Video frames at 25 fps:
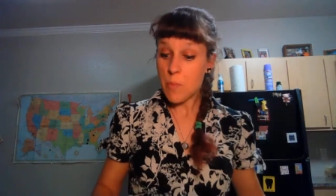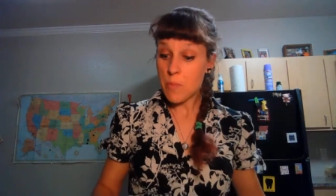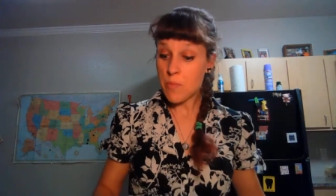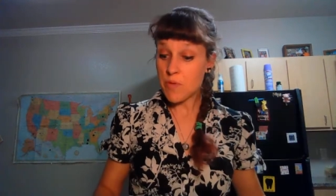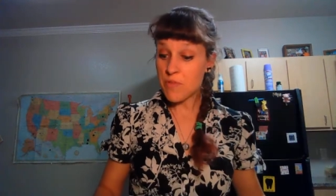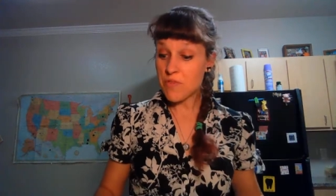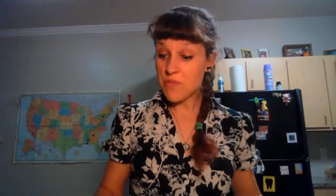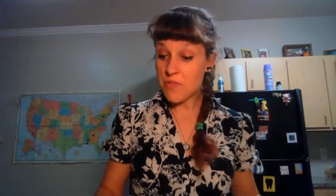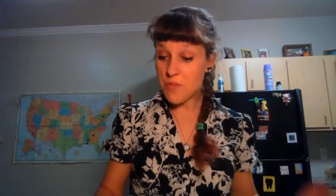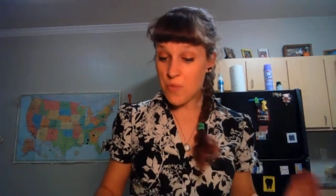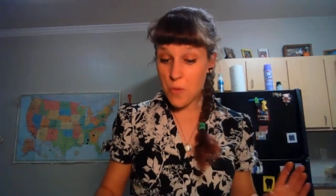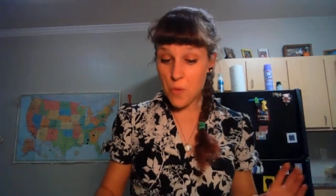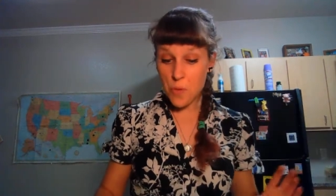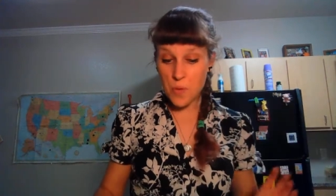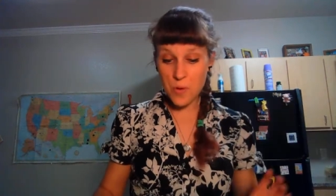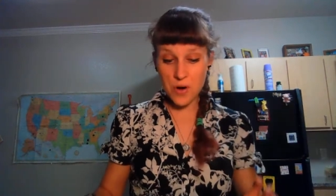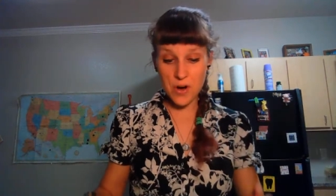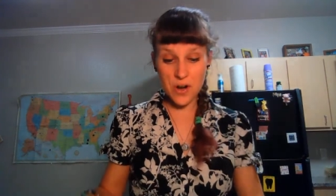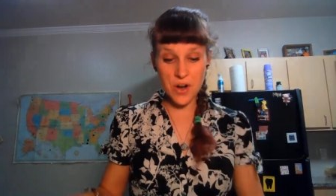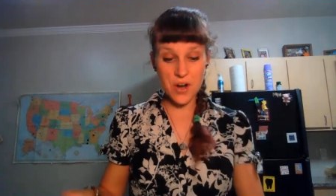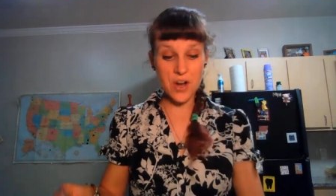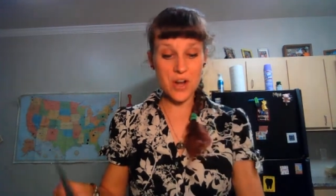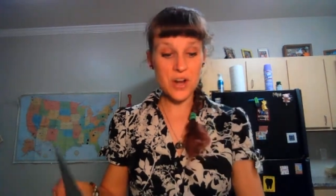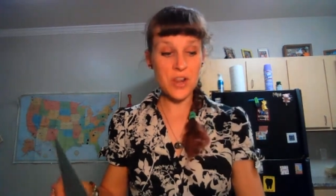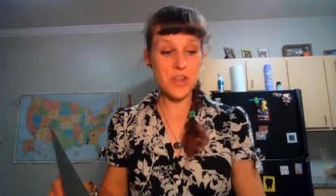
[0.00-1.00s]

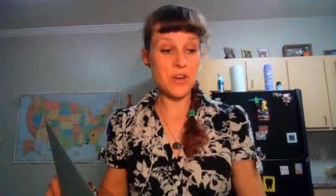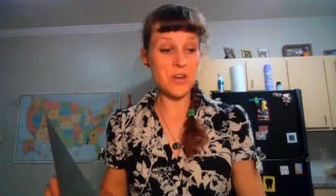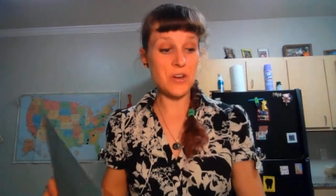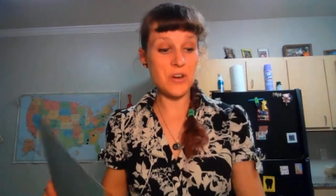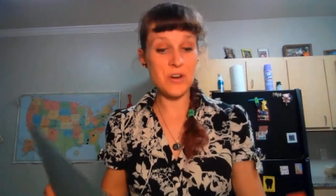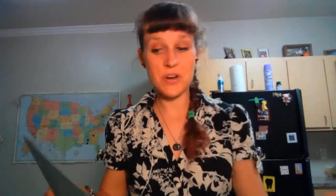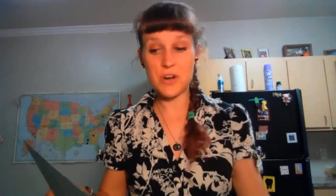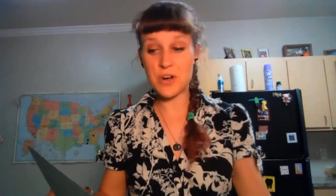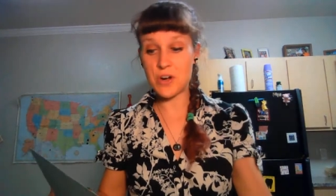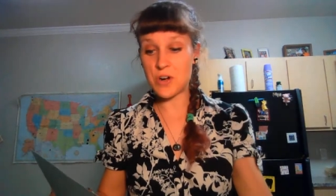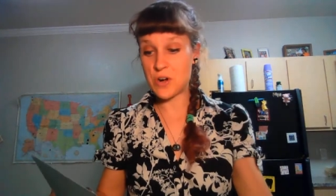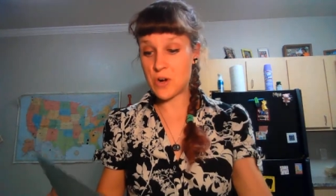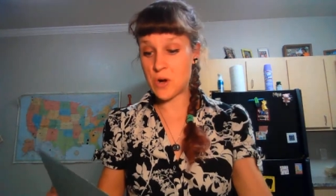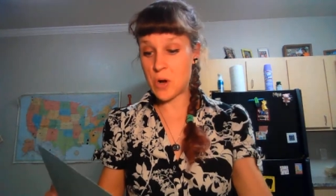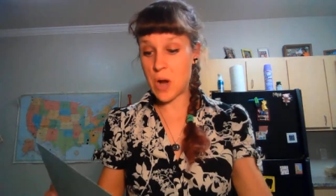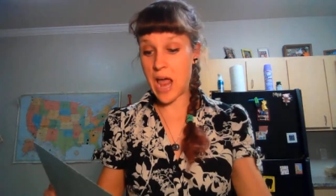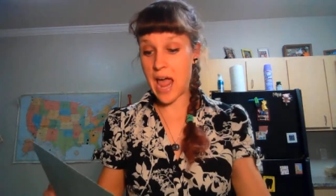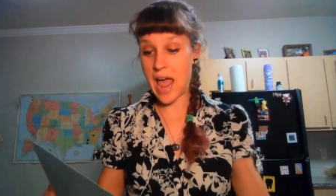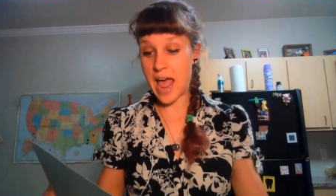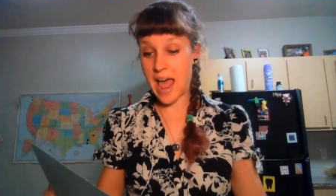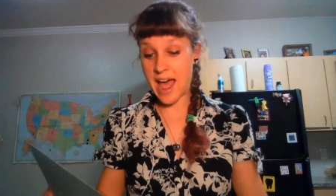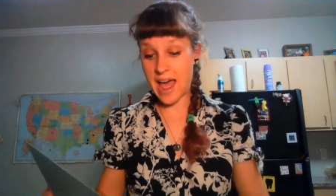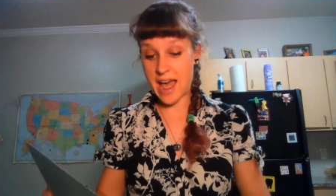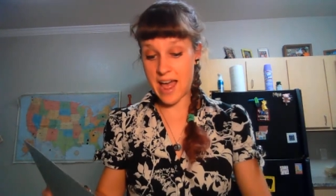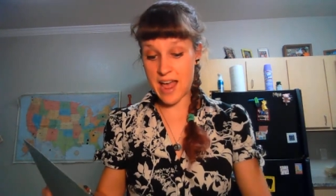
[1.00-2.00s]
Before you
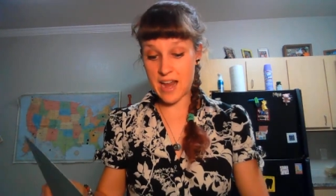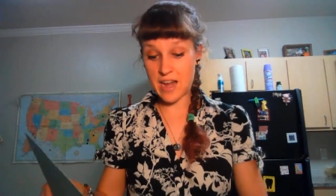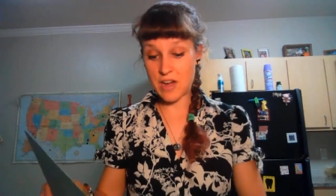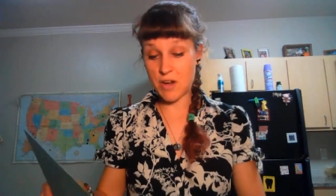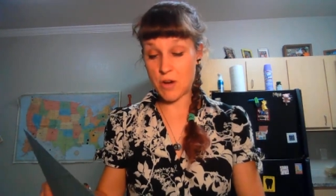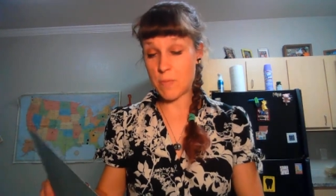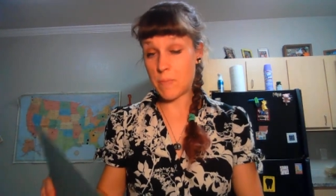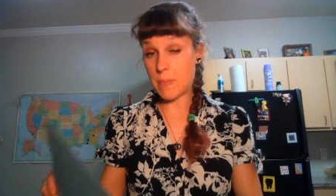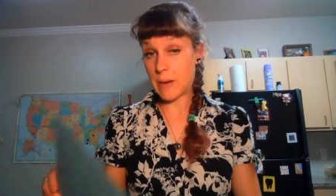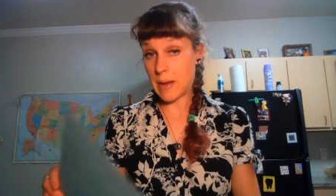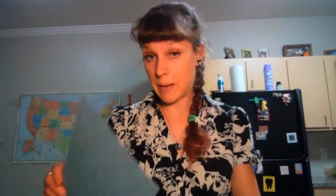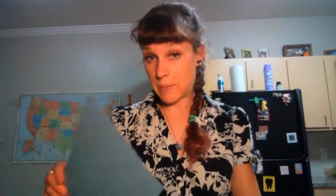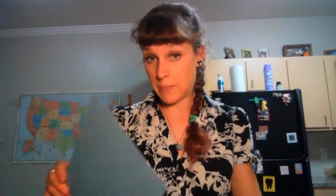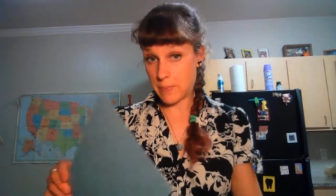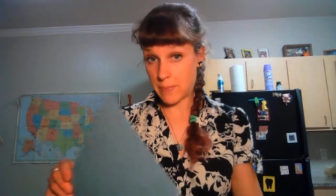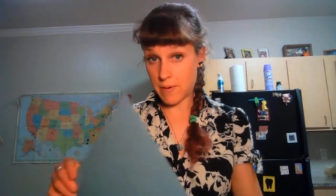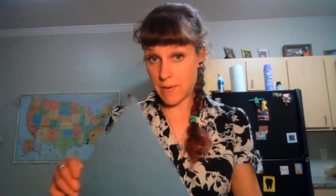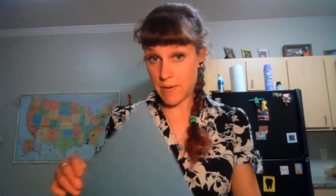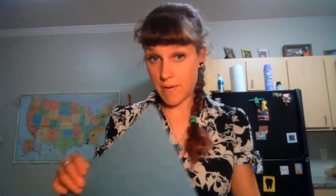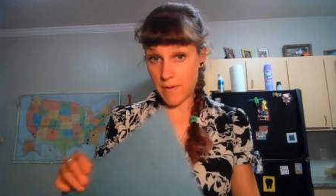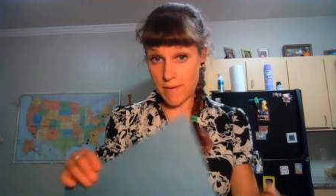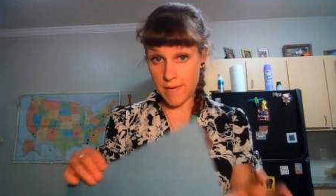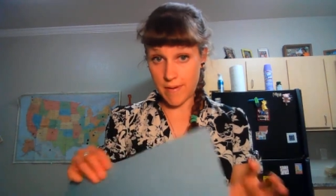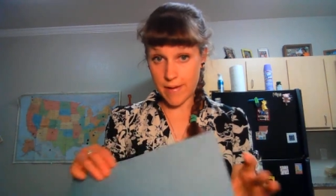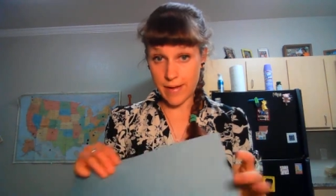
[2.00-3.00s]
add your
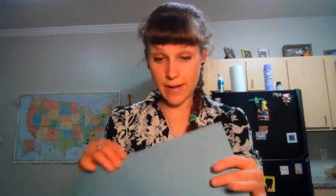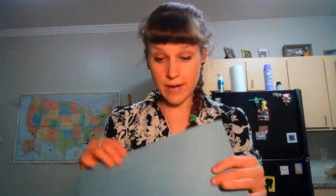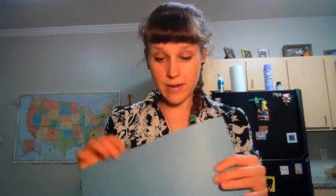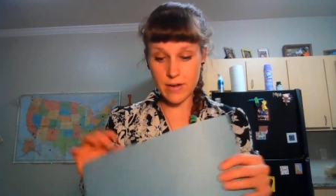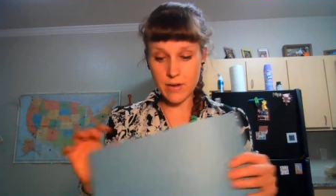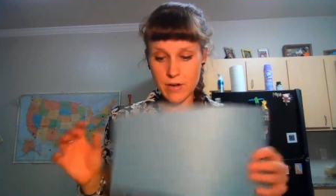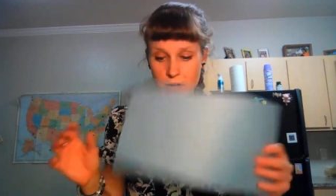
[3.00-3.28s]
paper on,